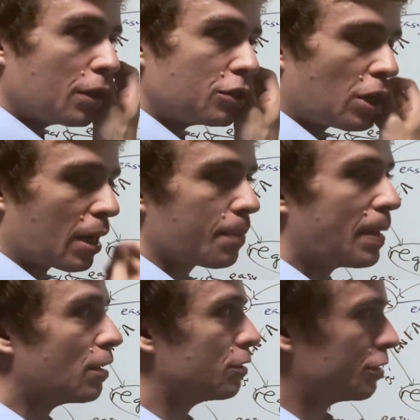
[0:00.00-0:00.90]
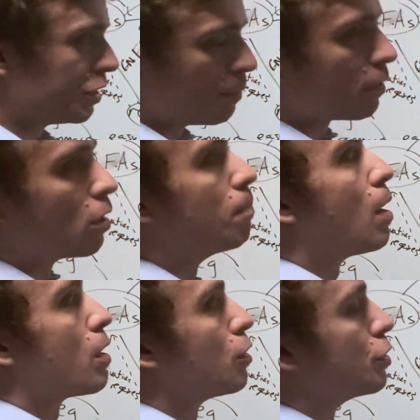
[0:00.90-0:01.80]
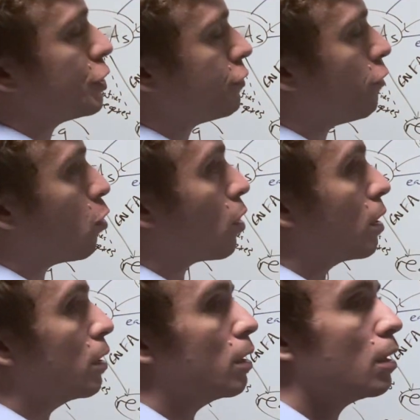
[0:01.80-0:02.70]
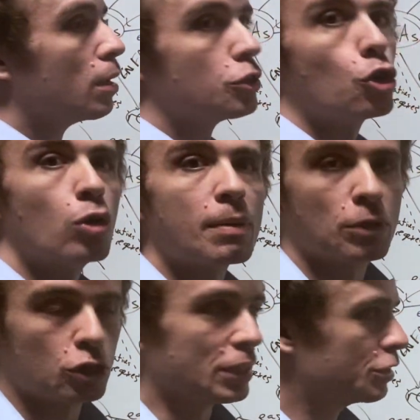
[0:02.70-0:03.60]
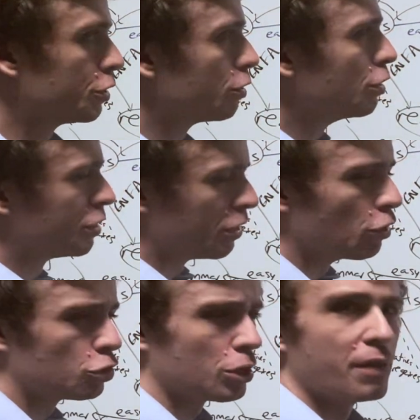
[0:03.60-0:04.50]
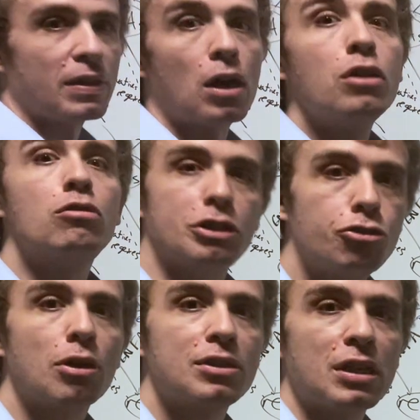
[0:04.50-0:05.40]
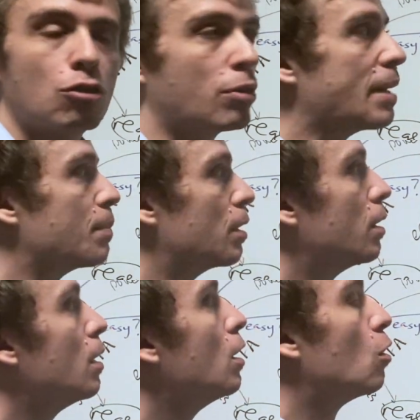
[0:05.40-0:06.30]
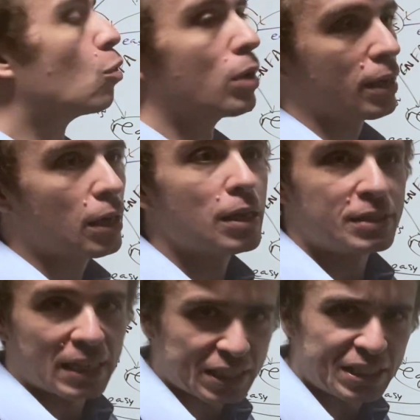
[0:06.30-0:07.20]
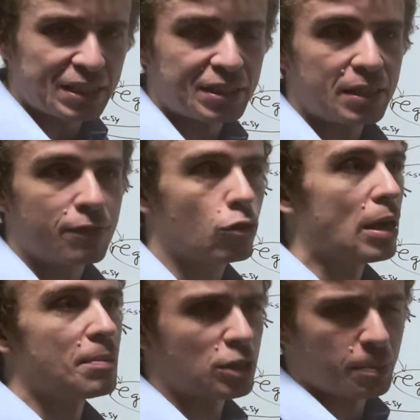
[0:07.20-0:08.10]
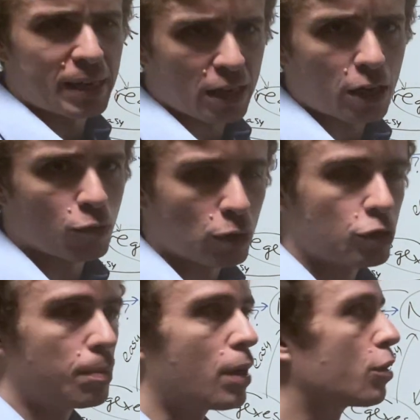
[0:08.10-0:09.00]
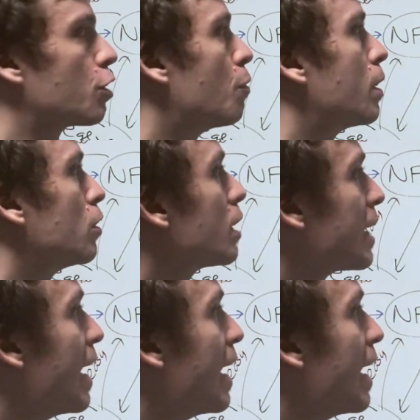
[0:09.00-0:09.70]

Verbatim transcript: can talk about similar models for Turing machines. So there's a notion of an unrestricted grammar or a context-sensitive grammar, depending on which model you want to look